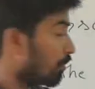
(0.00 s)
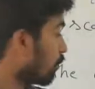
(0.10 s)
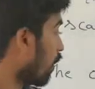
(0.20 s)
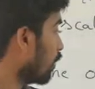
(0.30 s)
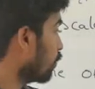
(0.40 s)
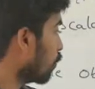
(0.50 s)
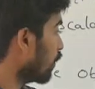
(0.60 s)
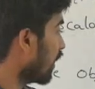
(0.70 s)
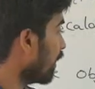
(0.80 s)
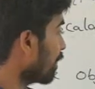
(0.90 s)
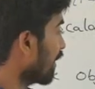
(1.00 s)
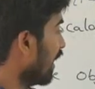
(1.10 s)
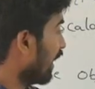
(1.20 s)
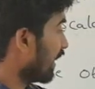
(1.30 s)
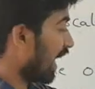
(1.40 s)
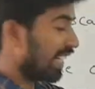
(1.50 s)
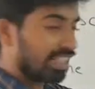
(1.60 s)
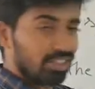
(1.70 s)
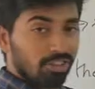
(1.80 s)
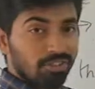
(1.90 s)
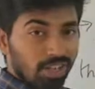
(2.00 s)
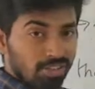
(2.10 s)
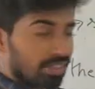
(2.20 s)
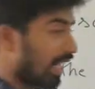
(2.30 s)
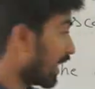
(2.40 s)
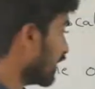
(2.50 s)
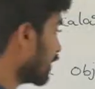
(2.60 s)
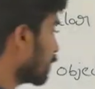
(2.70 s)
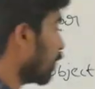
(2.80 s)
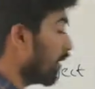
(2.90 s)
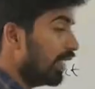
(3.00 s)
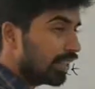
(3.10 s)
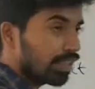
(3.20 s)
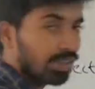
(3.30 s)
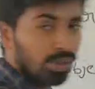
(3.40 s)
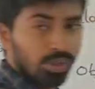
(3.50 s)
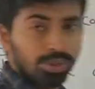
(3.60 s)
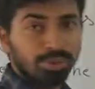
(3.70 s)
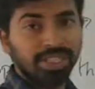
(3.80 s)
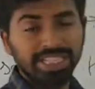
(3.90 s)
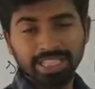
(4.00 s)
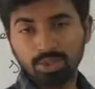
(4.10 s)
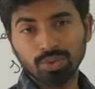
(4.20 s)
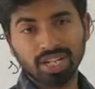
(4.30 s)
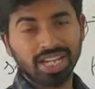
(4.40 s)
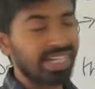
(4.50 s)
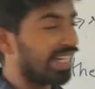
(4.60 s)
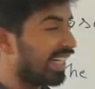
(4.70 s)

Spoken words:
want to know the direction of velocity at this point, you need to draw a